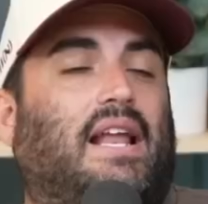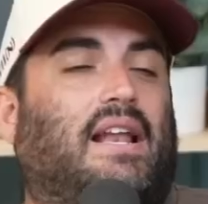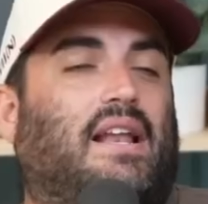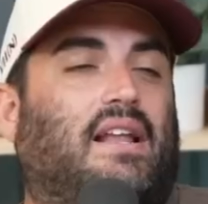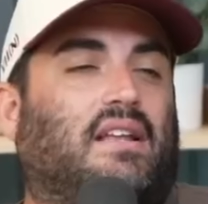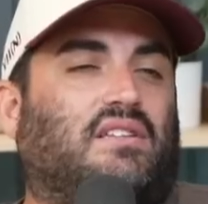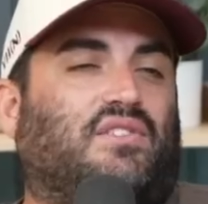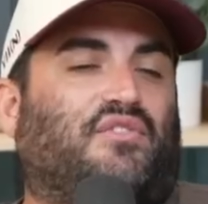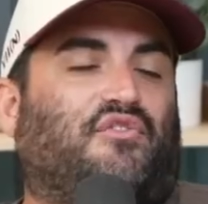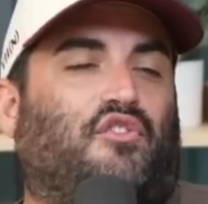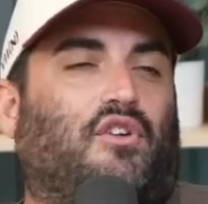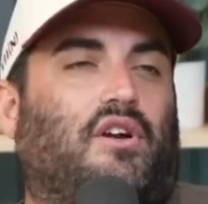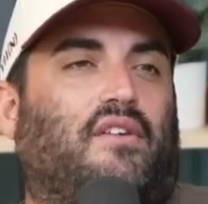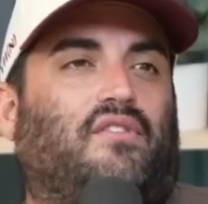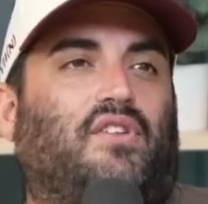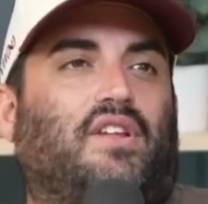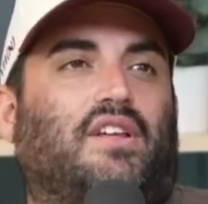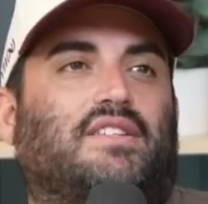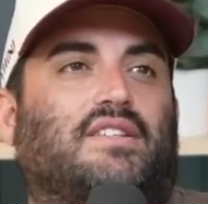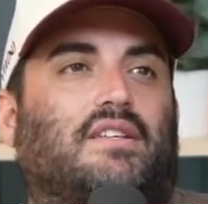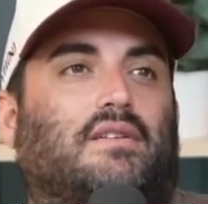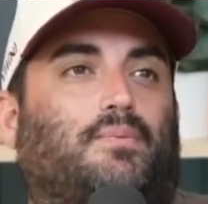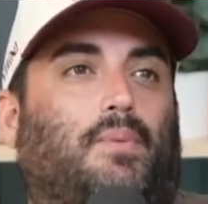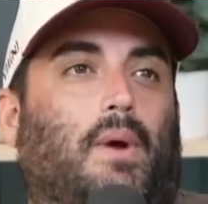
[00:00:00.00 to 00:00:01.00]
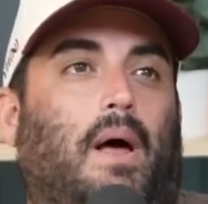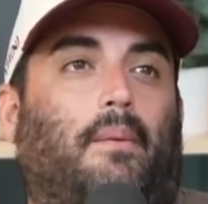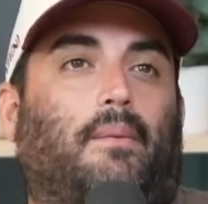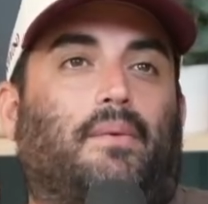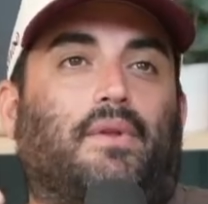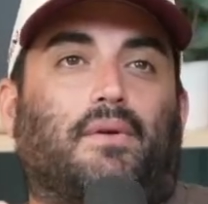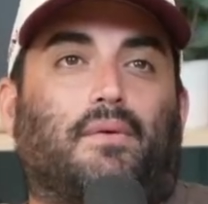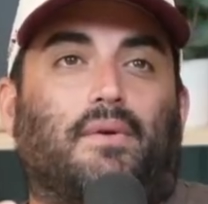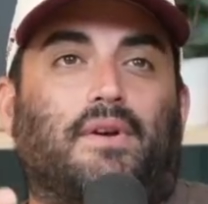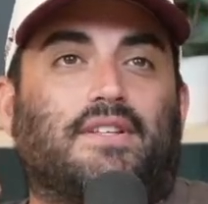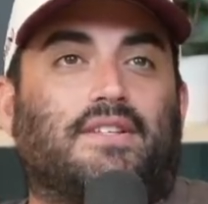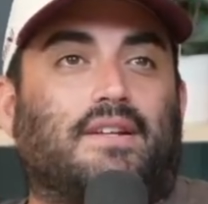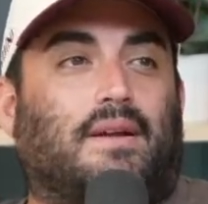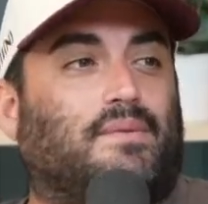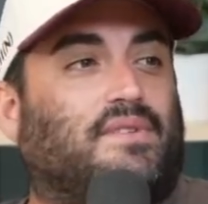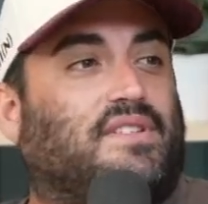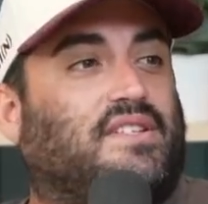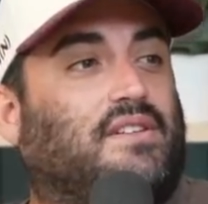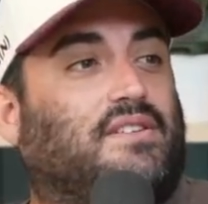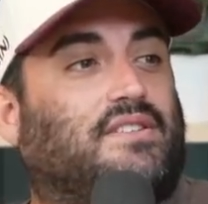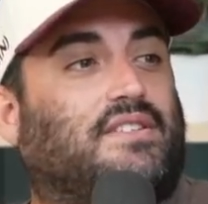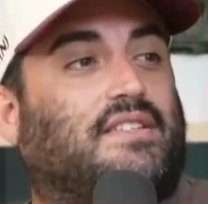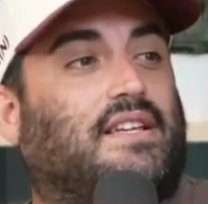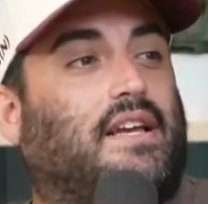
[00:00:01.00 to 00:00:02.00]
And it is frivolous. It's probably the reason
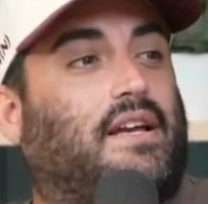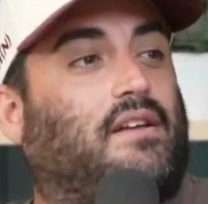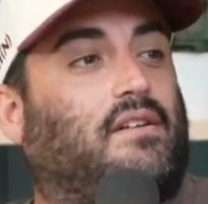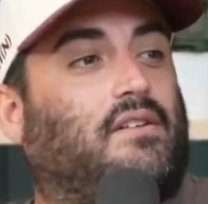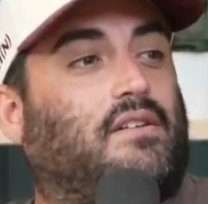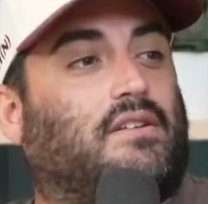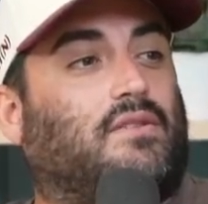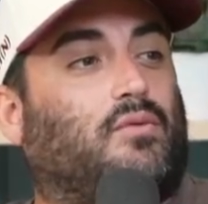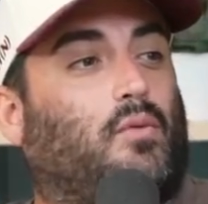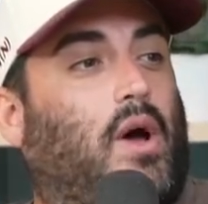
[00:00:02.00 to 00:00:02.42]
I'm still single.